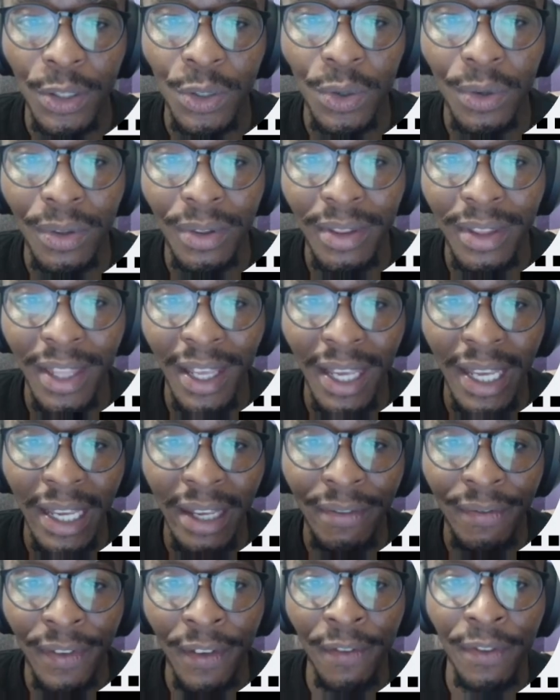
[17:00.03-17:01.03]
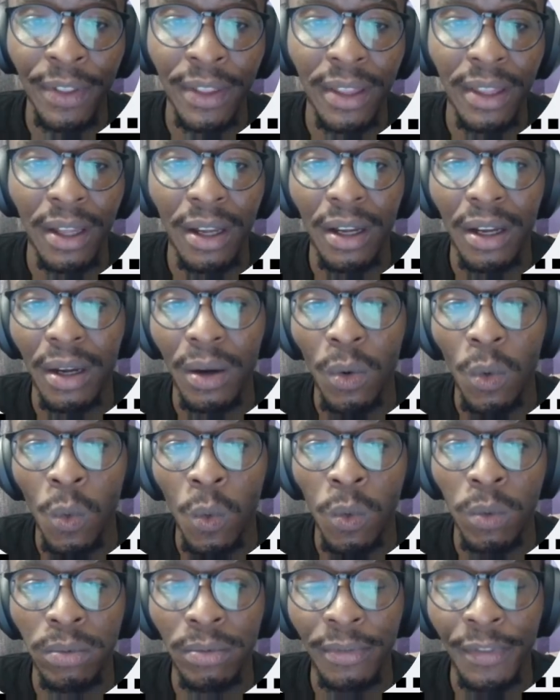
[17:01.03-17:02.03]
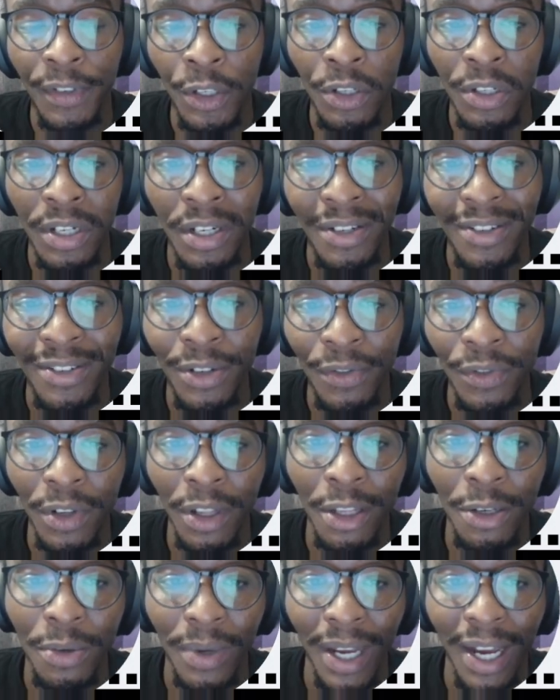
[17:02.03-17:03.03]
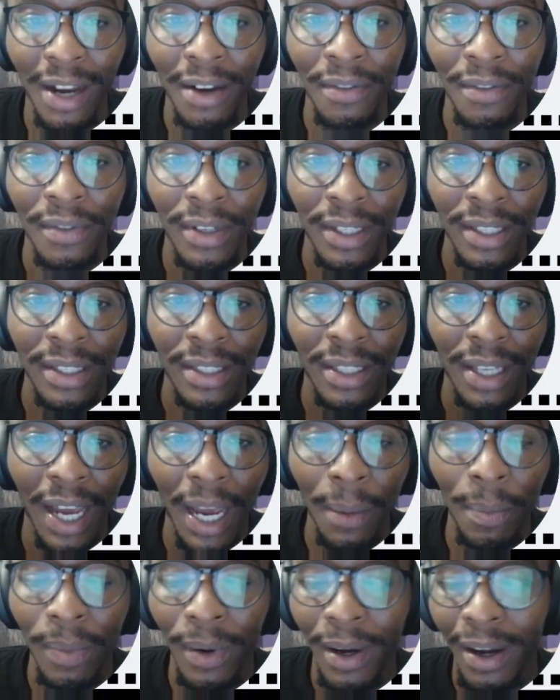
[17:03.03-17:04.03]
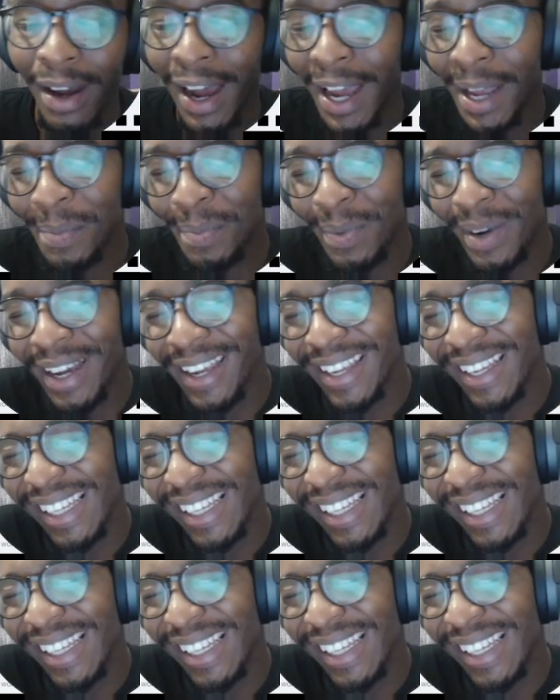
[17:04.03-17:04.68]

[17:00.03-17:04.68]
so the 5th video generator software that we have is Haiper. Haiper